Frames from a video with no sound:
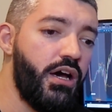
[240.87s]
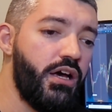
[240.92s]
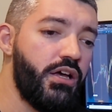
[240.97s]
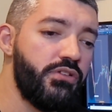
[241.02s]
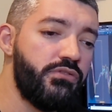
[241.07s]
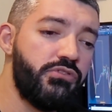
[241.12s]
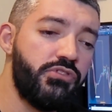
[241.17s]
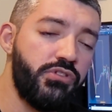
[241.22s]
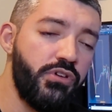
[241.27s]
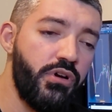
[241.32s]

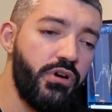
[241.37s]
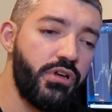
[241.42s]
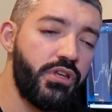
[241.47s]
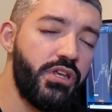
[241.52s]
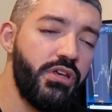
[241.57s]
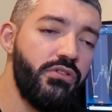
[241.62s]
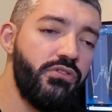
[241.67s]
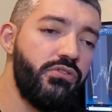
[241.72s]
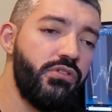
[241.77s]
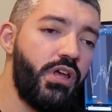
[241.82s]
So it
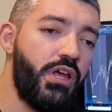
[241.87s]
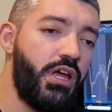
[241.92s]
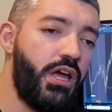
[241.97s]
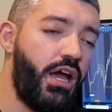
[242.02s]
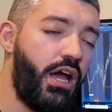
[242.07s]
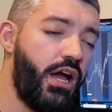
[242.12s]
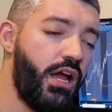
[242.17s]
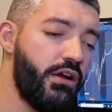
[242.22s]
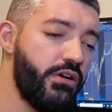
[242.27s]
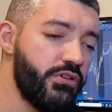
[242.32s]
gives you a
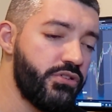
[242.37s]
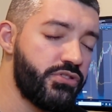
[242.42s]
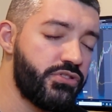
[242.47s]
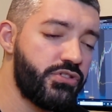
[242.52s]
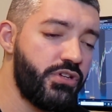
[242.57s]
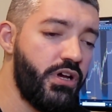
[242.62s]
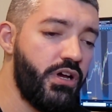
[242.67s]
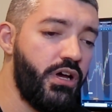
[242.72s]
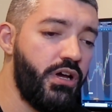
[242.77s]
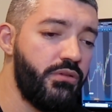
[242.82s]
higher
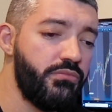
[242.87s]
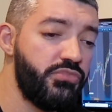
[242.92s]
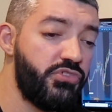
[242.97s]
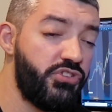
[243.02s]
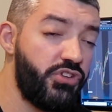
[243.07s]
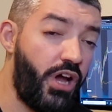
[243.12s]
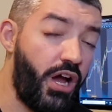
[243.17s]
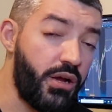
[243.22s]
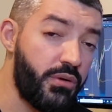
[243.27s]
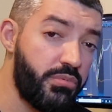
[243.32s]

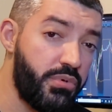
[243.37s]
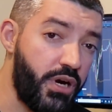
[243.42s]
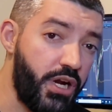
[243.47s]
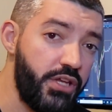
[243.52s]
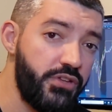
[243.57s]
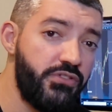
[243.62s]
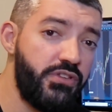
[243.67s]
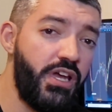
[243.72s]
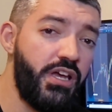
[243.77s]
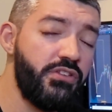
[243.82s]
stock
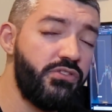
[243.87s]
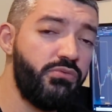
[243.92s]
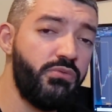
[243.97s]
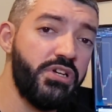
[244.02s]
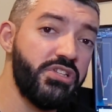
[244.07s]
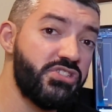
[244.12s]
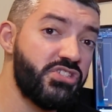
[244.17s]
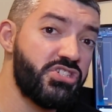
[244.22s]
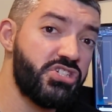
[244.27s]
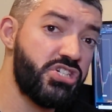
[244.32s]
price. That's
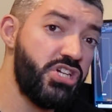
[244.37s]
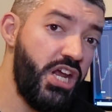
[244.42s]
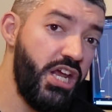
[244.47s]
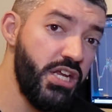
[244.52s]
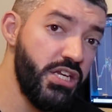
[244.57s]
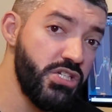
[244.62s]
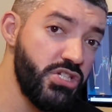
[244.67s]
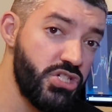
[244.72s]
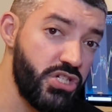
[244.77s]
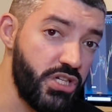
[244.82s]
what's
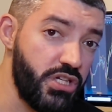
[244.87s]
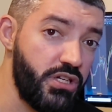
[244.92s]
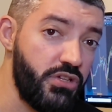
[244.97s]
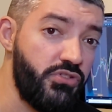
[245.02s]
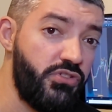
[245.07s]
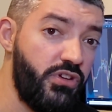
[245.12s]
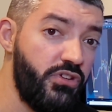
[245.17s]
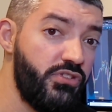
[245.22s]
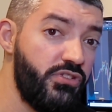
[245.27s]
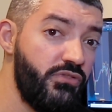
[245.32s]
changing.
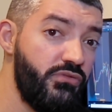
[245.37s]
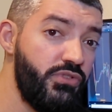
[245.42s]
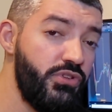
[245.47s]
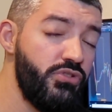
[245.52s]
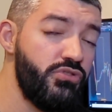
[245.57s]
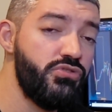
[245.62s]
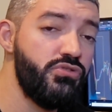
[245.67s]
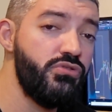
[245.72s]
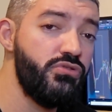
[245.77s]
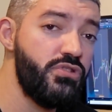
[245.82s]
Because if you
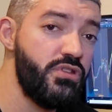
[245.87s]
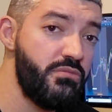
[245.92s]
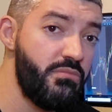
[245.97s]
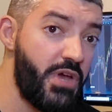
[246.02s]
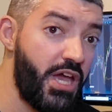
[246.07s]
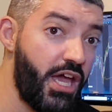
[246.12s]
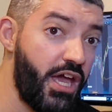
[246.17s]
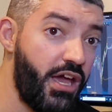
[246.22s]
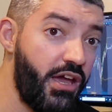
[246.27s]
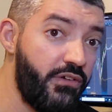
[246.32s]
do the
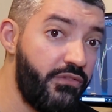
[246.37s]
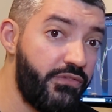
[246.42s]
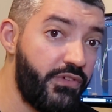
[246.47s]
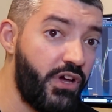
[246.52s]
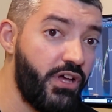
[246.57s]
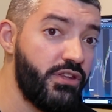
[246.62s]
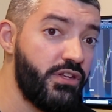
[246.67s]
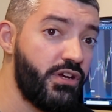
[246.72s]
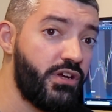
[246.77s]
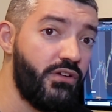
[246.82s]
math
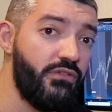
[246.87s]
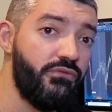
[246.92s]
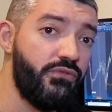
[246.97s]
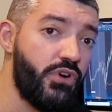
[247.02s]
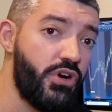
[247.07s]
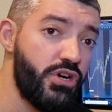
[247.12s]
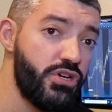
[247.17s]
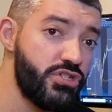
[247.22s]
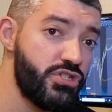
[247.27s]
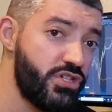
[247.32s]
on the
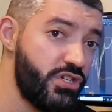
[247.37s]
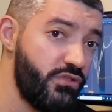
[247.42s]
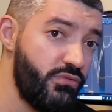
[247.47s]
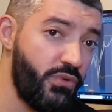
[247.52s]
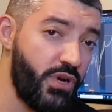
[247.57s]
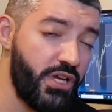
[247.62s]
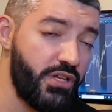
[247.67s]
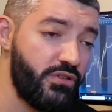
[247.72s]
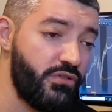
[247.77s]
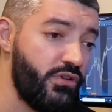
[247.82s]
conversion,
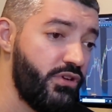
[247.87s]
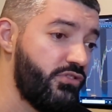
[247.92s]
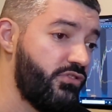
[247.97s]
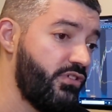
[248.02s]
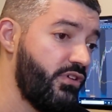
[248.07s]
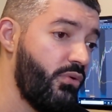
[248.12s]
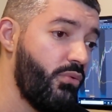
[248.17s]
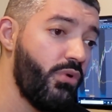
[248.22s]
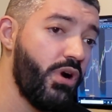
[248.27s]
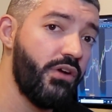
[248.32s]
whether it's
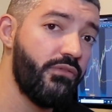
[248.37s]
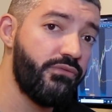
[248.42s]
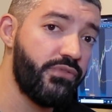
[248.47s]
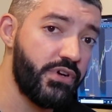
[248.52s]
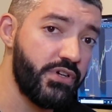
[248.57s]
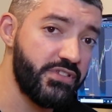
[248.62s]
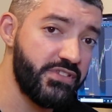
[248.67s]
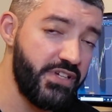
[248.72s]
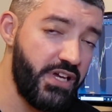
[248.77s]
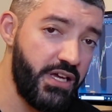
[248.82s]
a
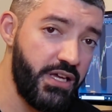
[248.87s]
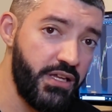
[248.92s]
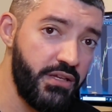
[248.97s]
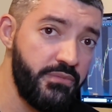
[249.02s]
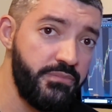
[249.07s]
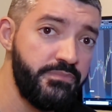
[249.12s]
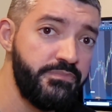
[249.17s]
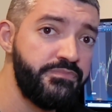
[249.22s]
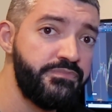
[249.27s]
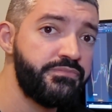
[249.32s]

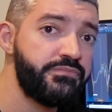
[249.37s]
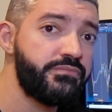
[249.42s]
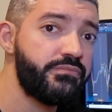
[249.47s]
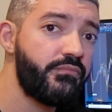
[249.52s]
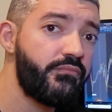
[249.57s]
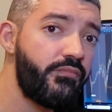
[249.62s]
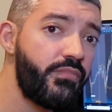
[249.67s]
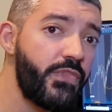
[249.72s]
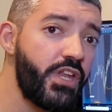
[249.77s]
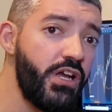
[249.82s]
1-for-10,
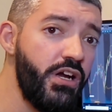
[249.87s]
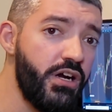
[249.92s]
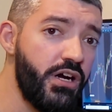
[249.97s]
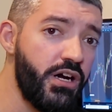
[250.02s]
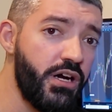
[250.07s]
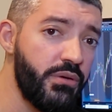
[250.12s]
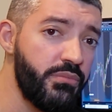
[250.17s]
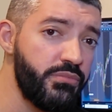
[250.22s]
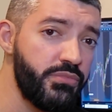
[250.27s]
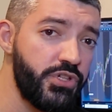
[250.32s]

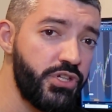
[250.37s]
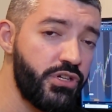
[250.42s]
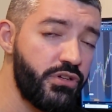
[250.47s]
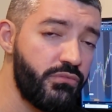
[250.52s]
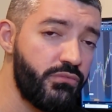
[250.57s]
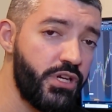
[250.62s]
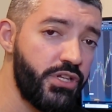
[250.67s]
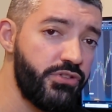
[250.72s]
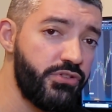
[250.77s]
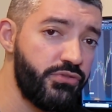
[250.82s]
you
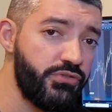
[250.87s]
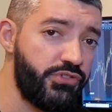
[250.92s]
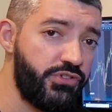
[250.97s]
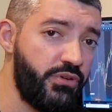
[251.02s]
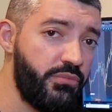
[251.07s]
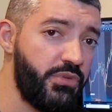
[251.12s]
can run through some